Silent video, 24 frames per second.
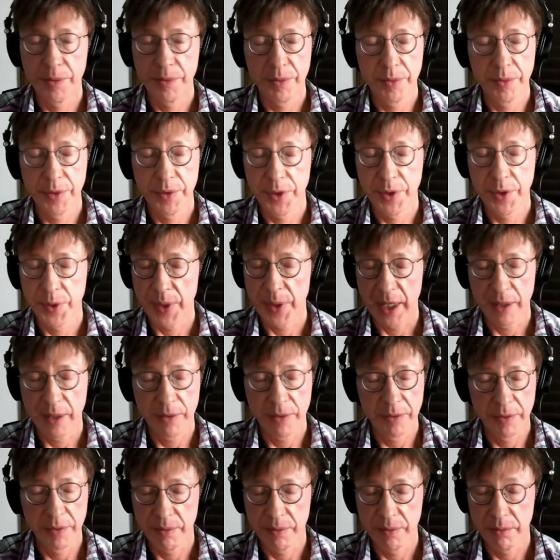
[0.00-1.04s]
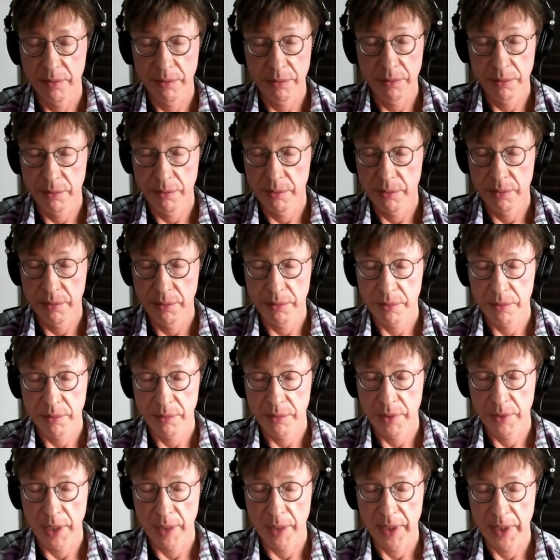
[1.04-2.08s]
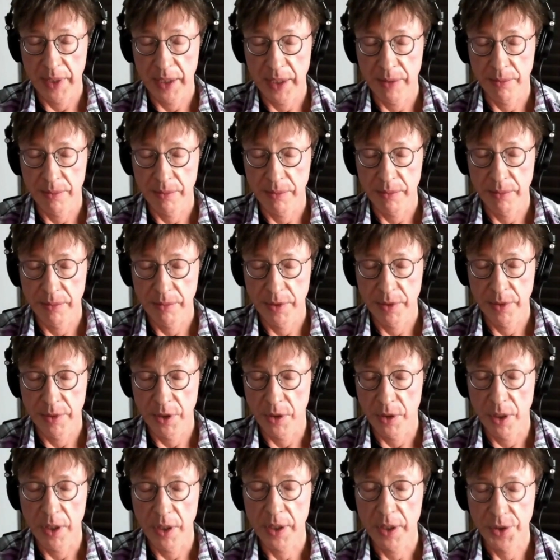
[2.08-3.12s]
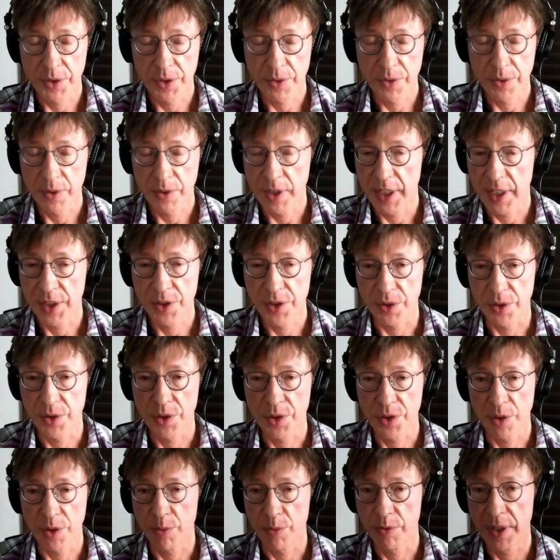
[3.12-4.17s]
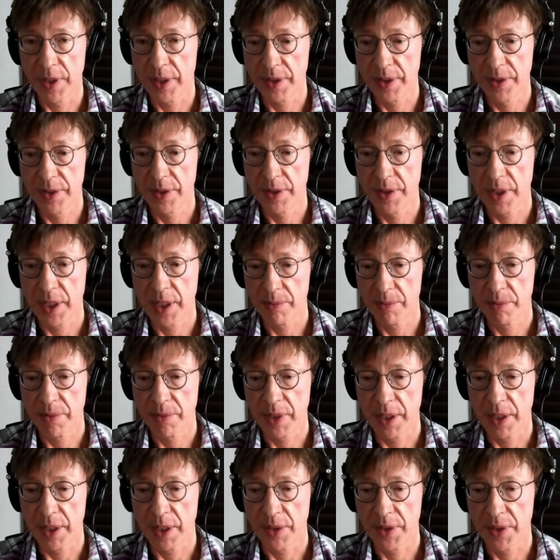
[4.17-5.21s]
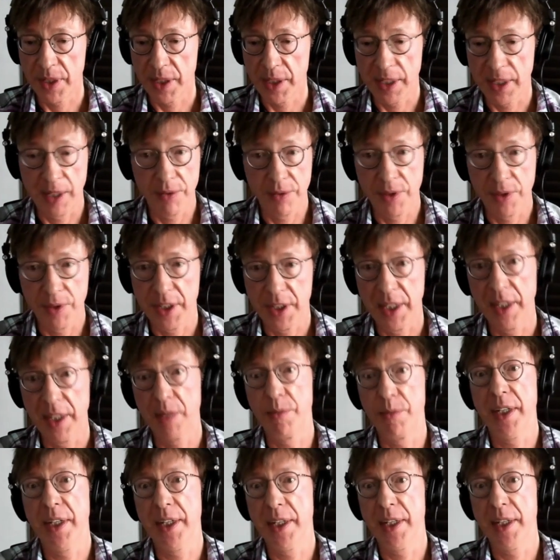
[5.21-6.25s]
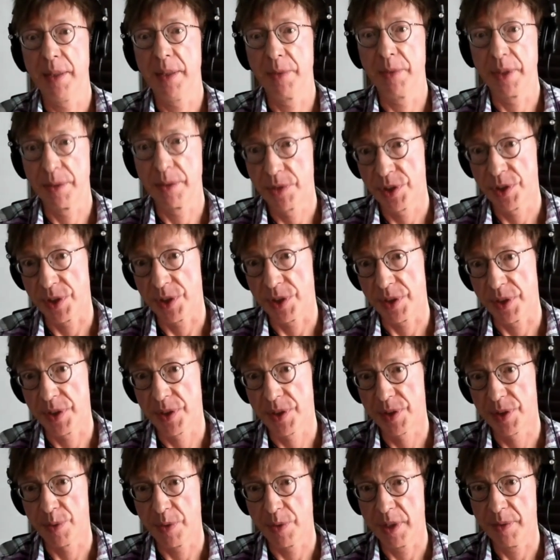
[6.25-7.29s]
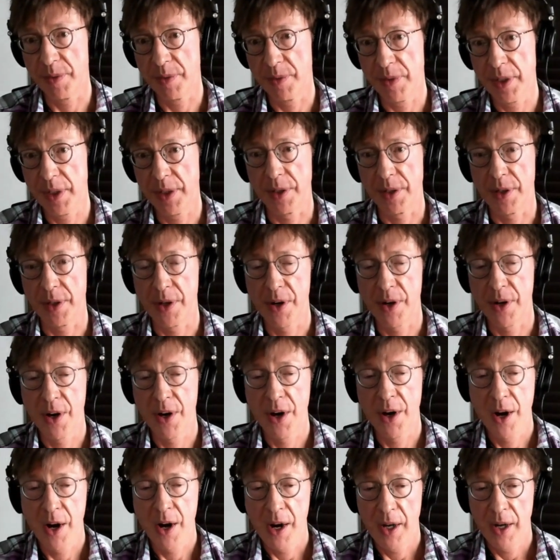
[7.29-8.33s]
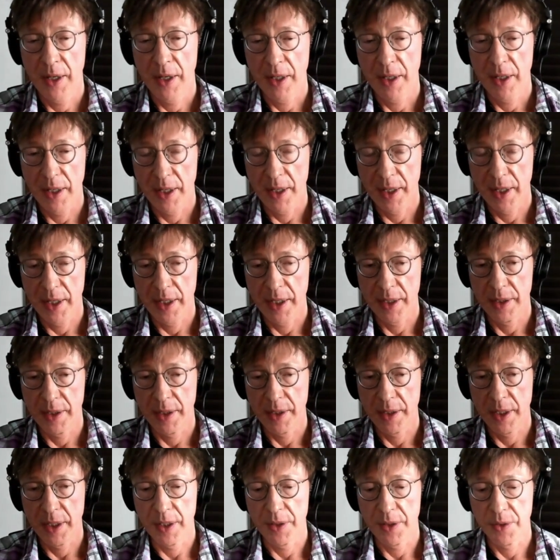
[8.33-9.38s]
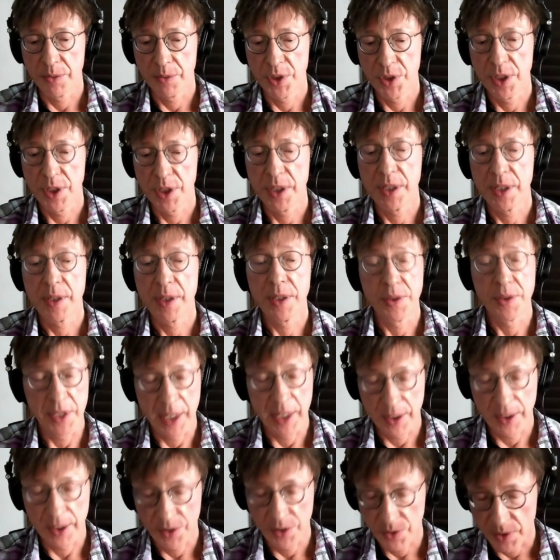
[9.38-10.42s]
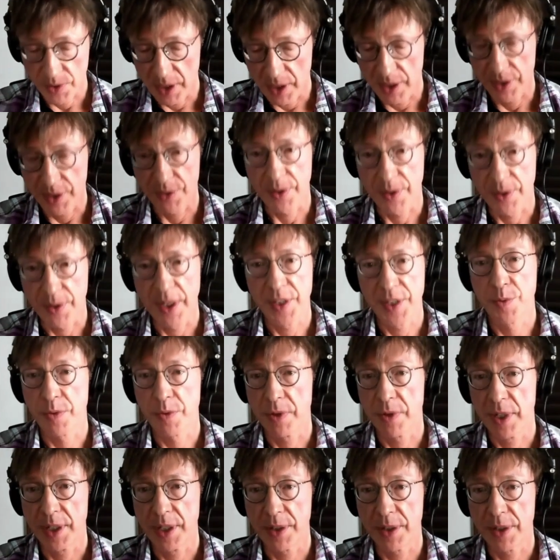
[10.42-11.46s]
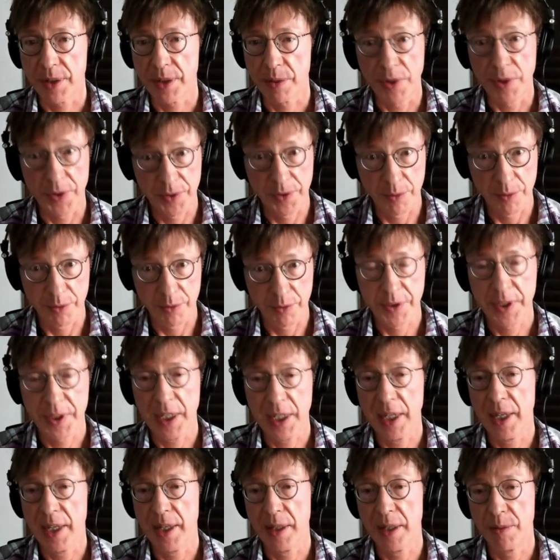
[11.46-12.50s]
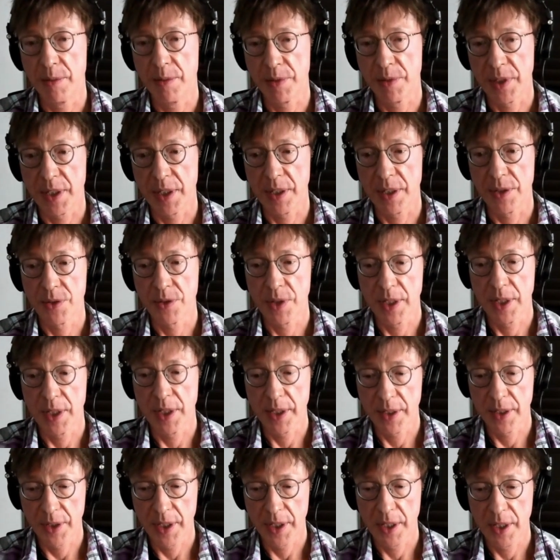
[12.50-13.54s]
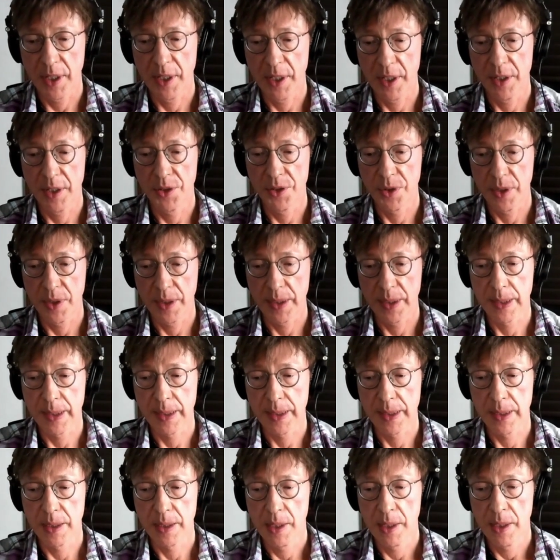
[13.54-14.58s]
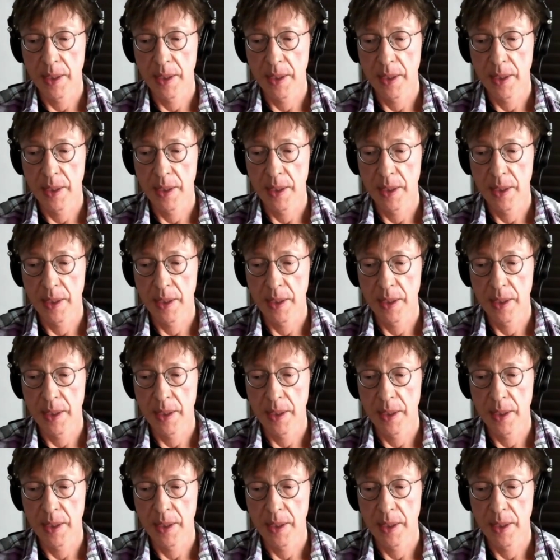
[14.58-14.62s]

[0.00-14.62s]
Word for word: you have, I mean, the longest relationship with that you know you can have with anybody. I mean, she's my mother, mm-hmm. and you know she's she was actually on a respirator multiple times, and it's like okay, she's